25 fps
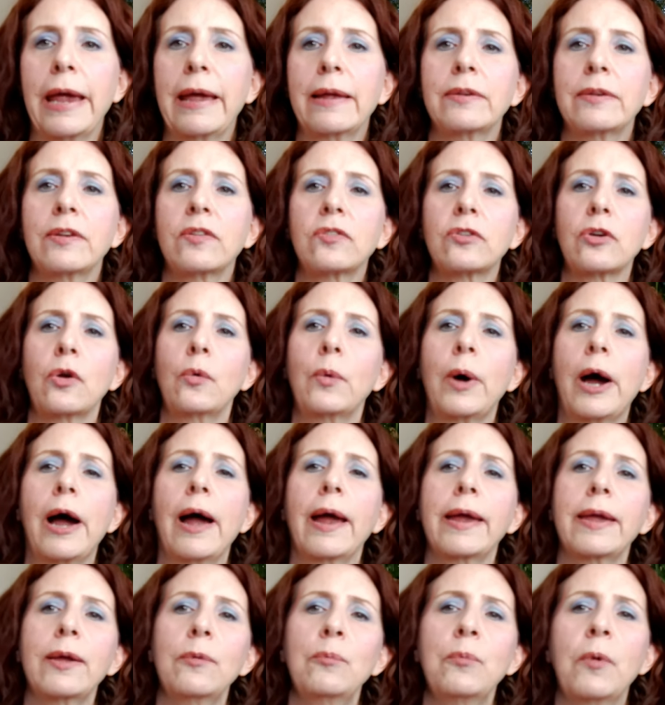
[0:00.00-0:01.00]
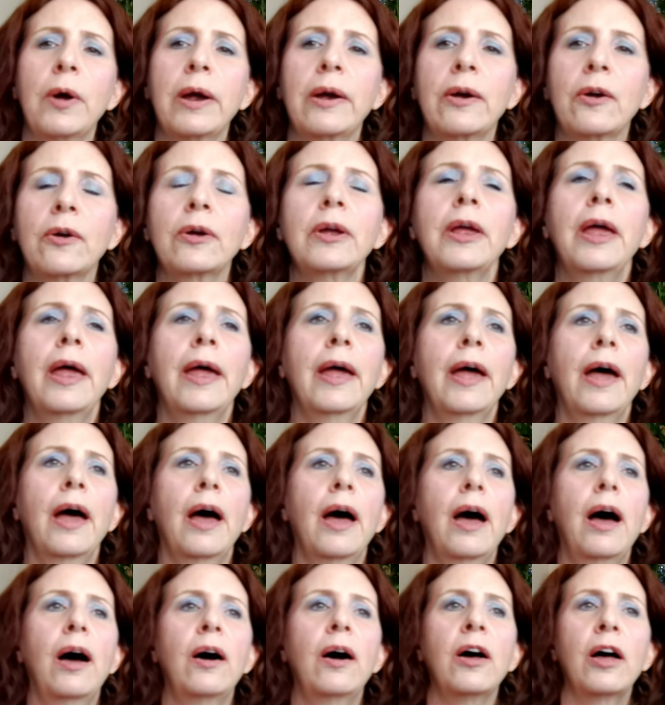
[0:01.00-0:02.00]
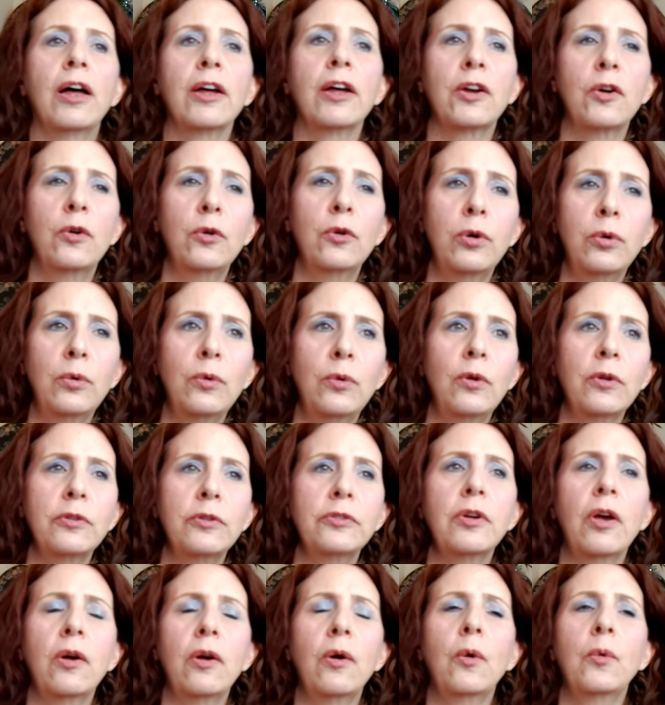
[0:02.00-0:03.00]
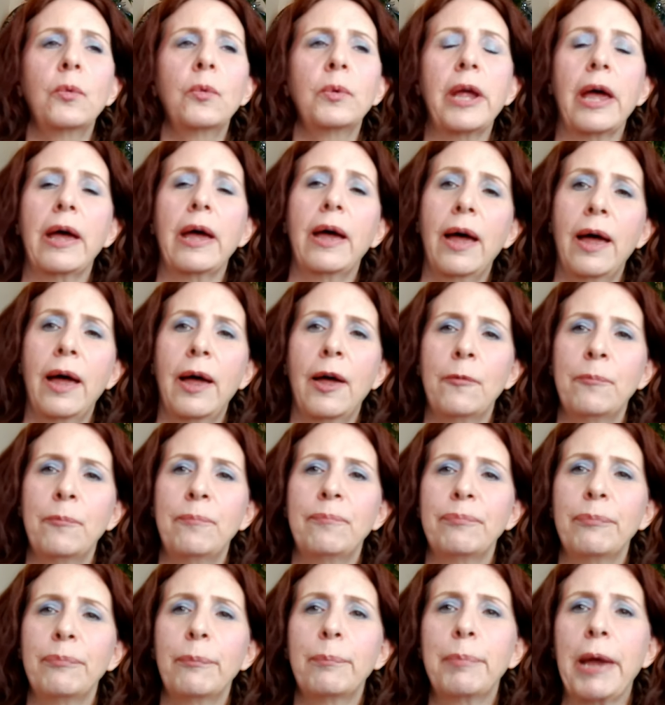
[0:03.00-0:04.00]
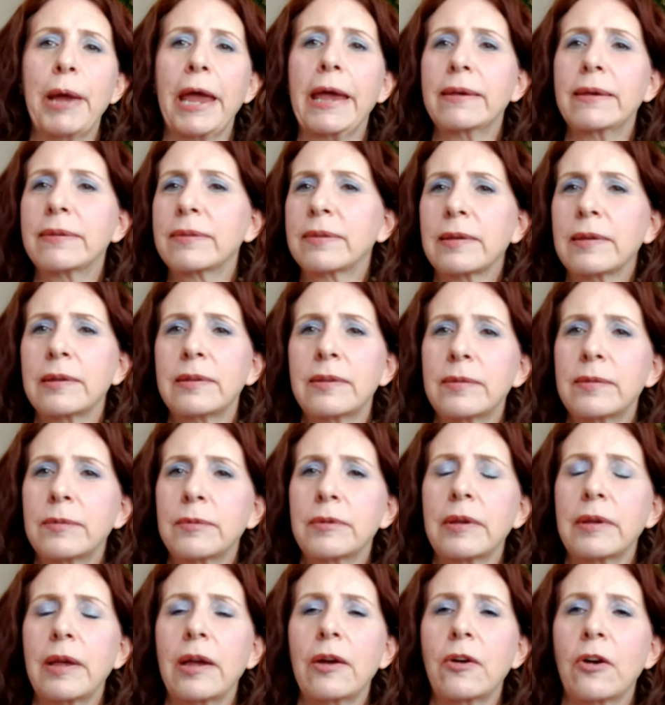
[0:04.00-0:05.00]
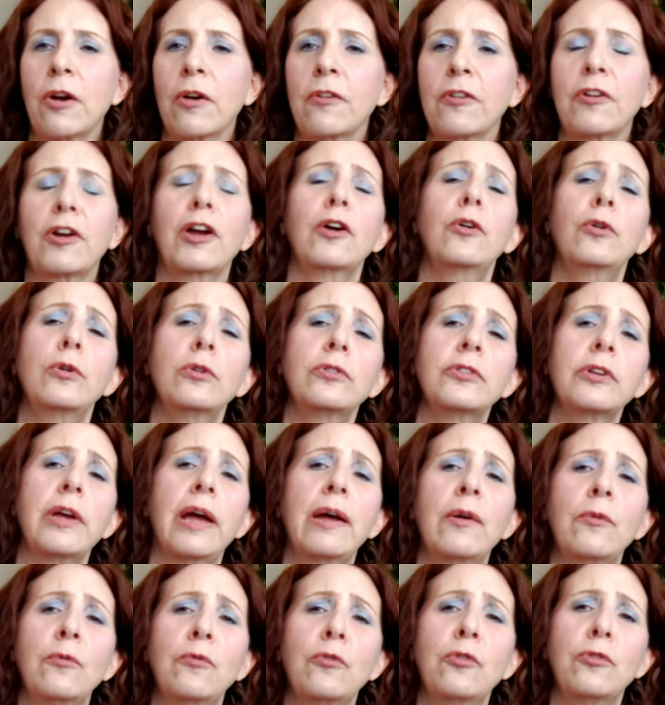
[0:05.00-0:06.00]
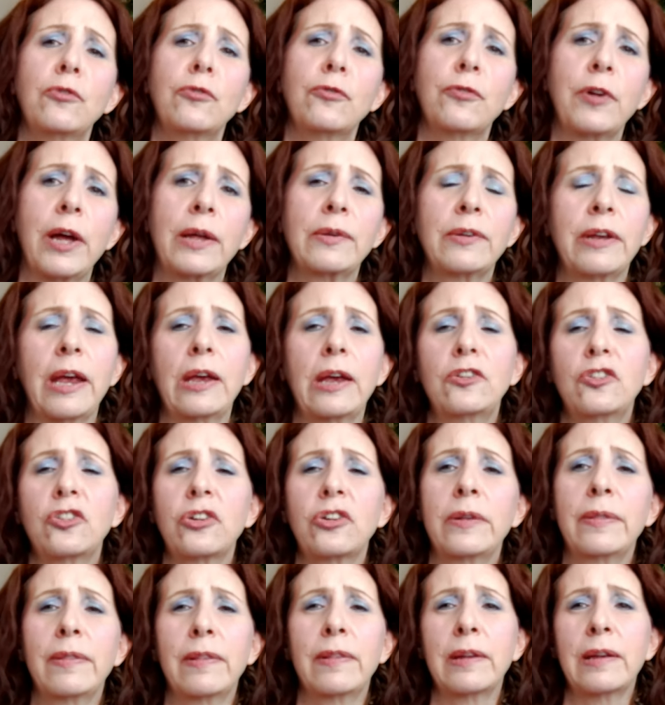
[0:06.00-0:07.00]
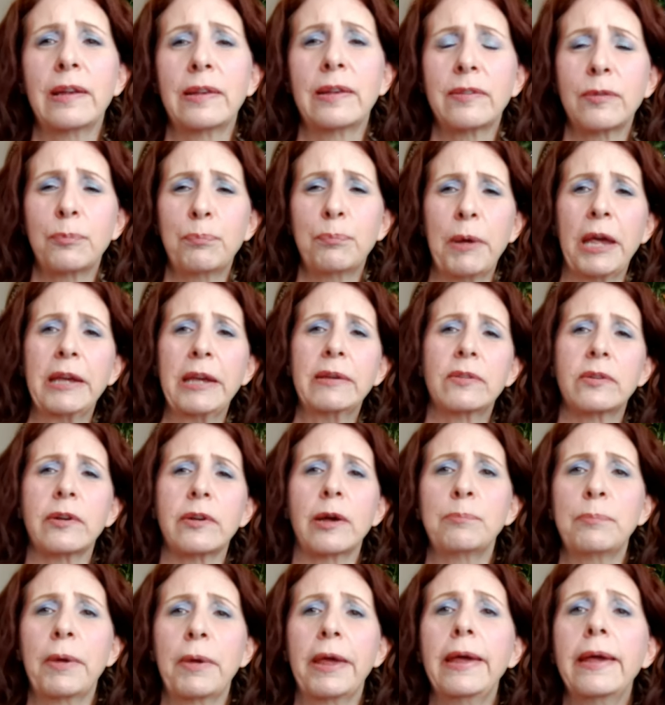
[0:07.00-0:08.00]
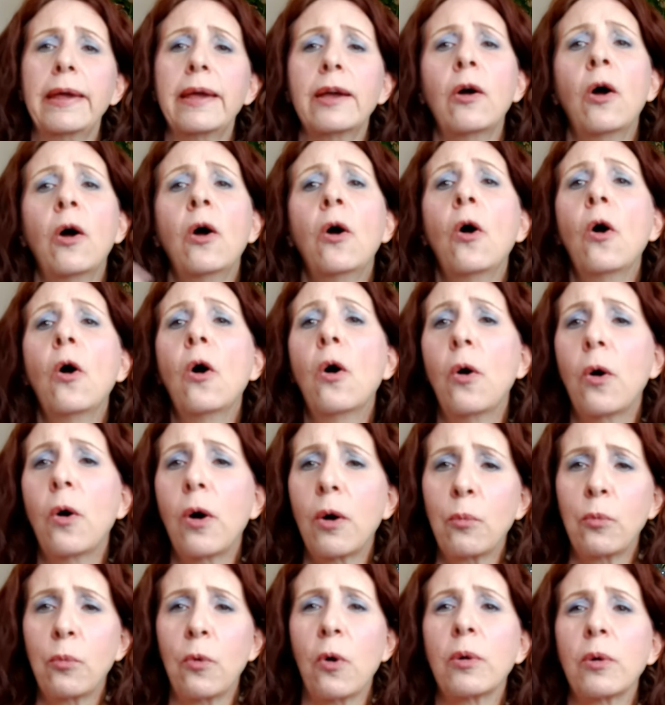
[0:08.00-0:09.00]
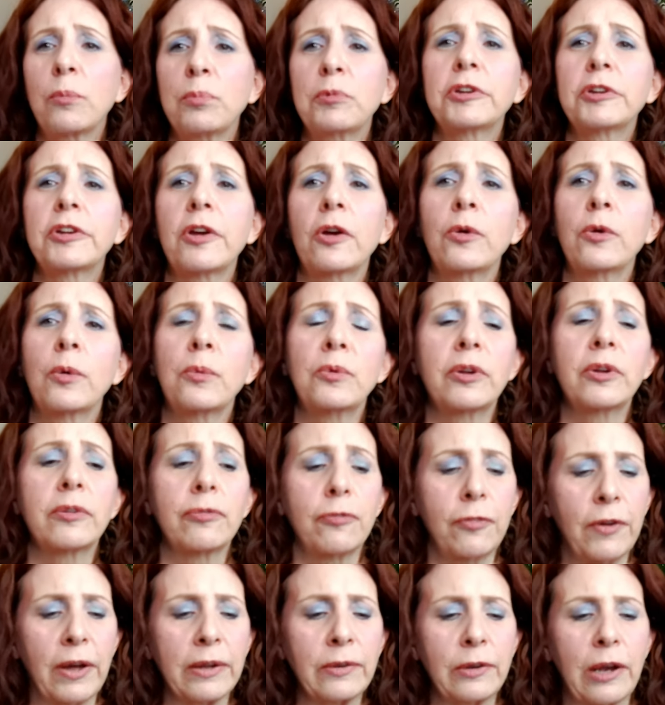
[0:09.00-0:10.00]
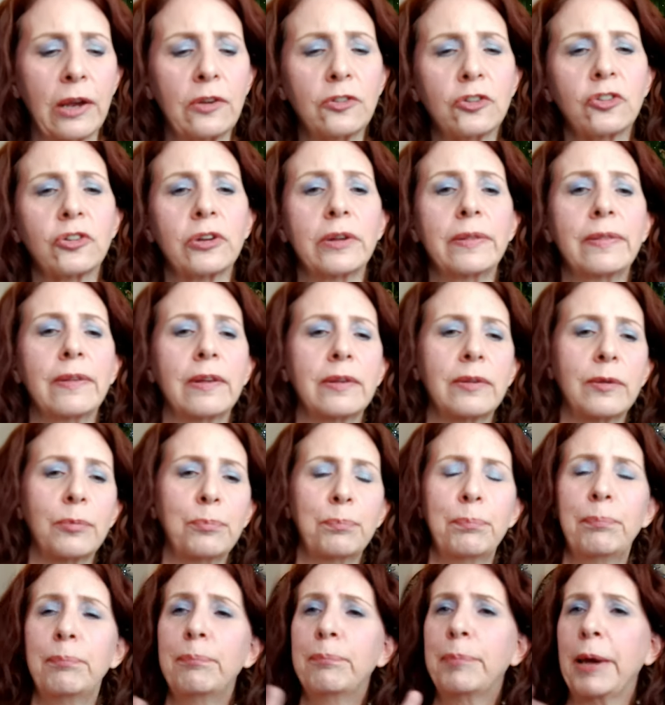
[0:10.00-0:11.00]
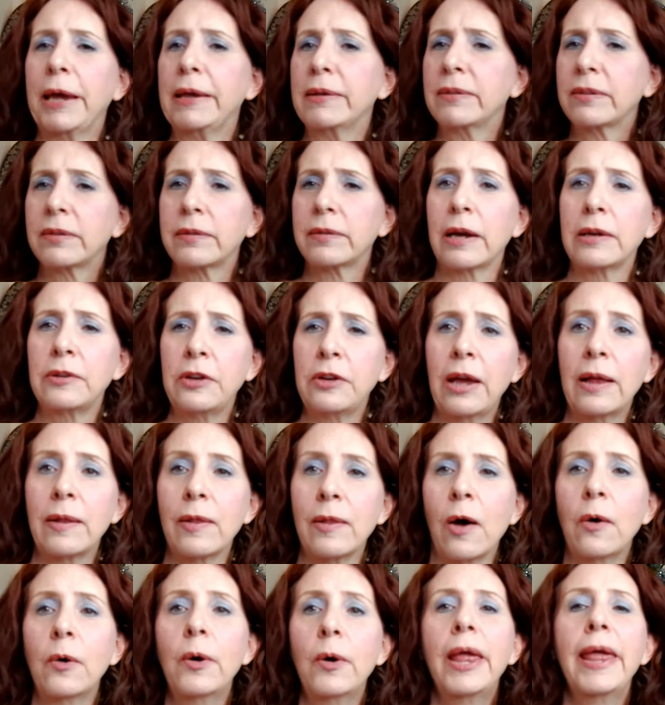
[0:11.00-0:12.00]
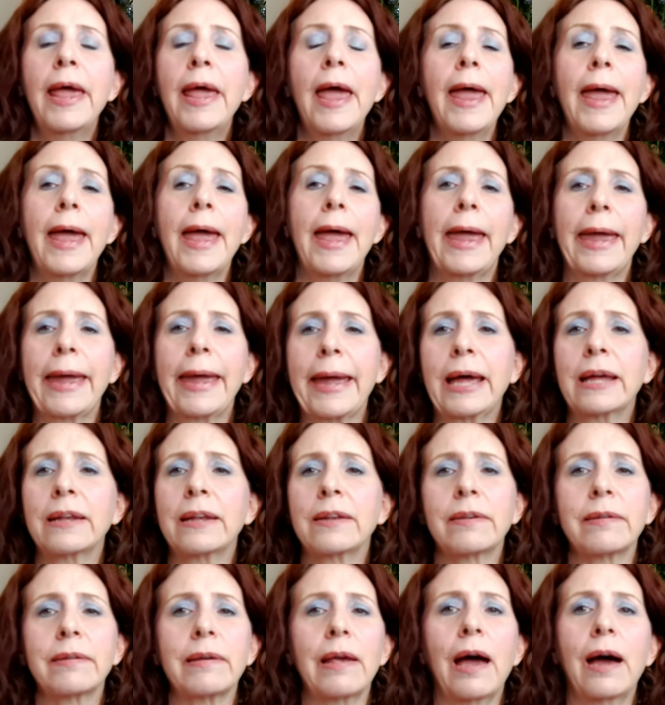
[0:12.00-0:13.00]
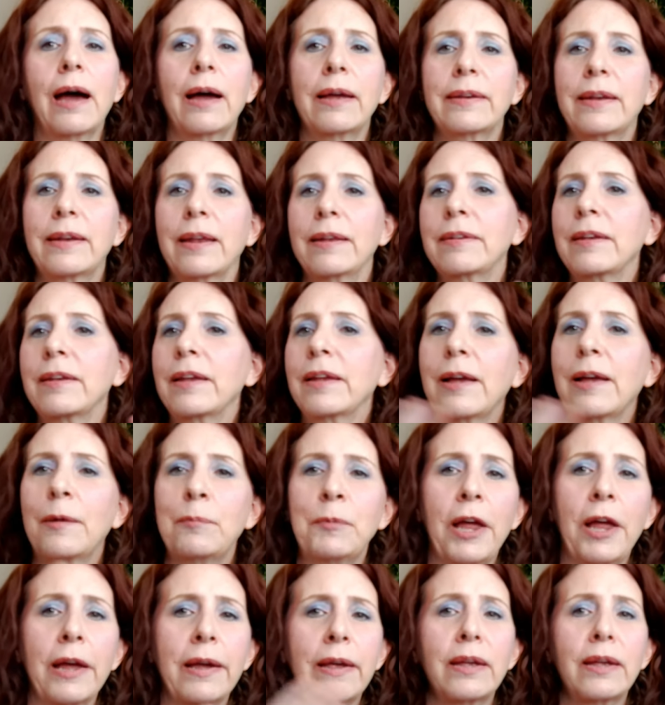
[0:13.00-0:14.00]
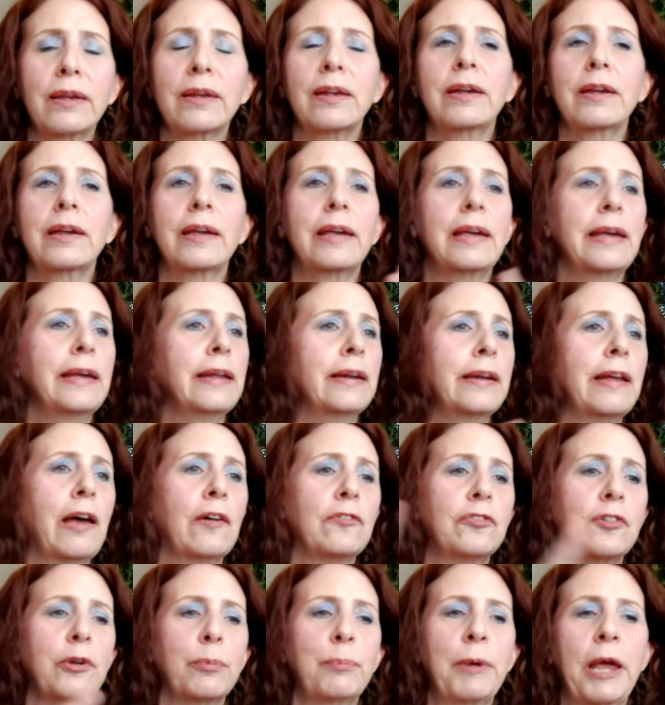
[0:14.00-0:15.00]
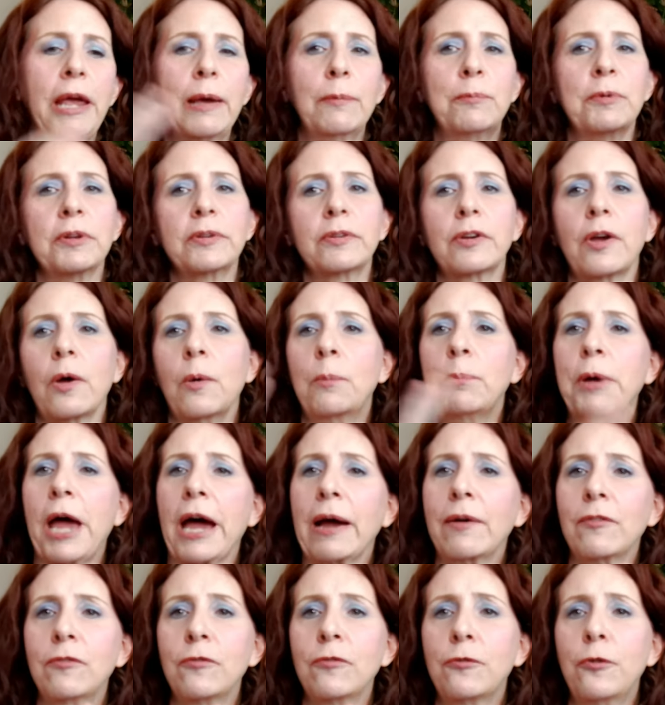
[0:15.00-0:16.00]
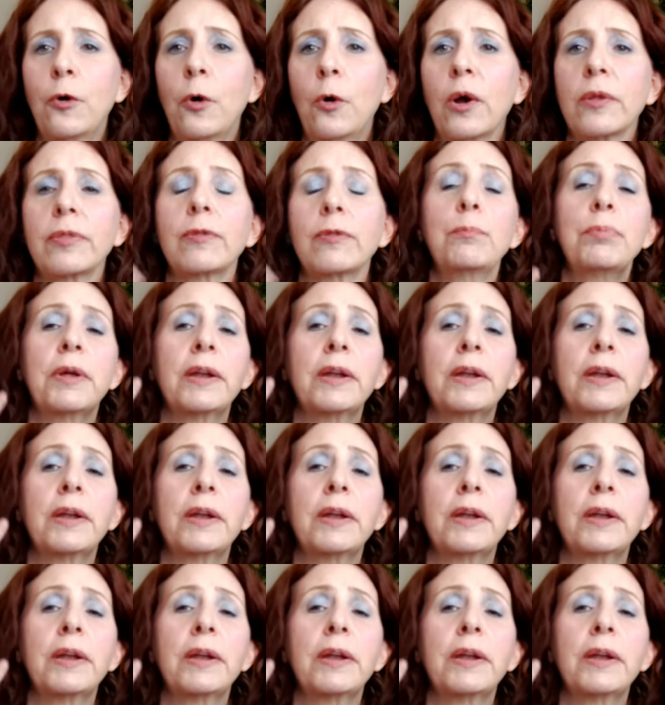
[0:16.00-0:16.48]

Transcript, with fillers: And so I can wear a cool tone um, base that's or cool tone foundation that's based on pink or a warm toned foundation that's based on yellow and I I'm like lucky enough to be able to go back and forth.